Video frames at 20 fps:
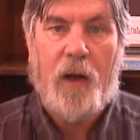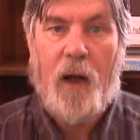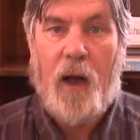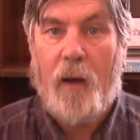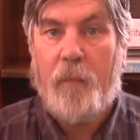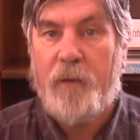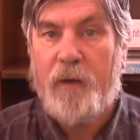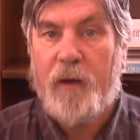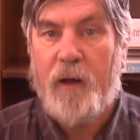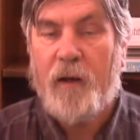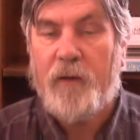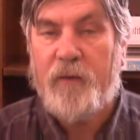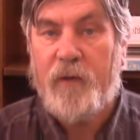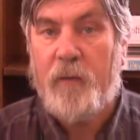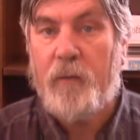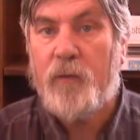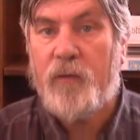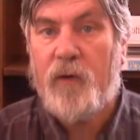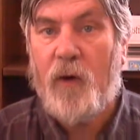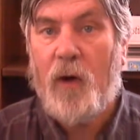And because
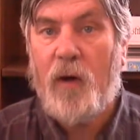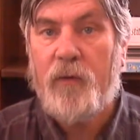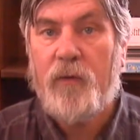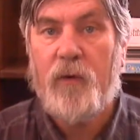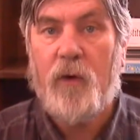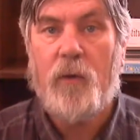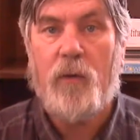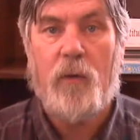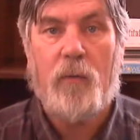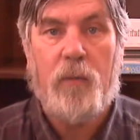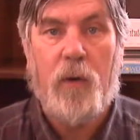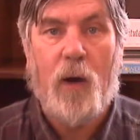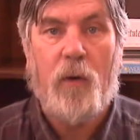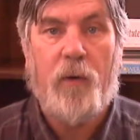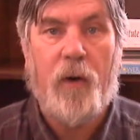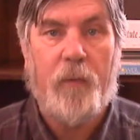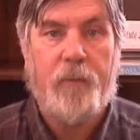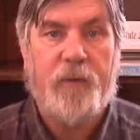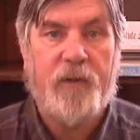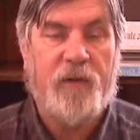it was also blown
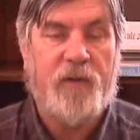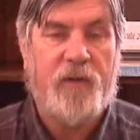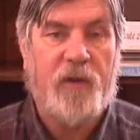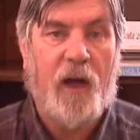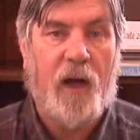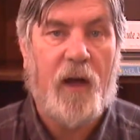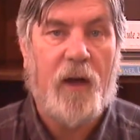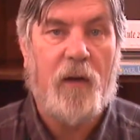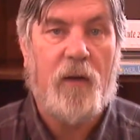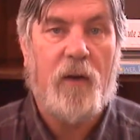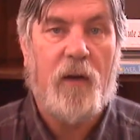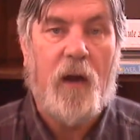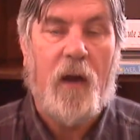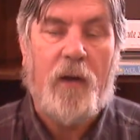up to scale,